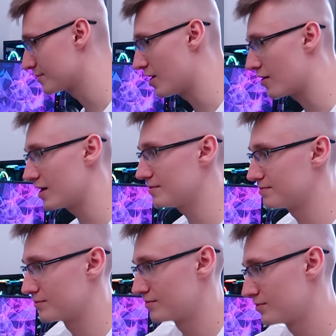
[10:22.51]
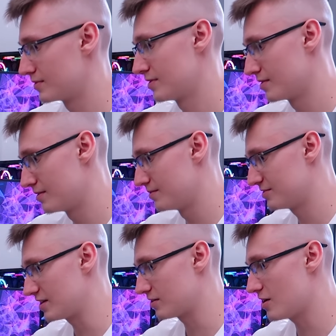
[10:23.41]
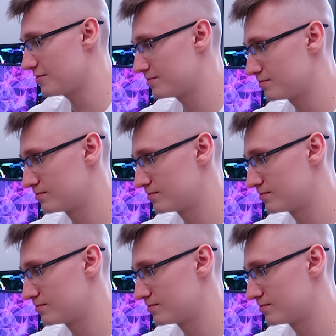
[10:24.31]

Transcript: All right, Take it off,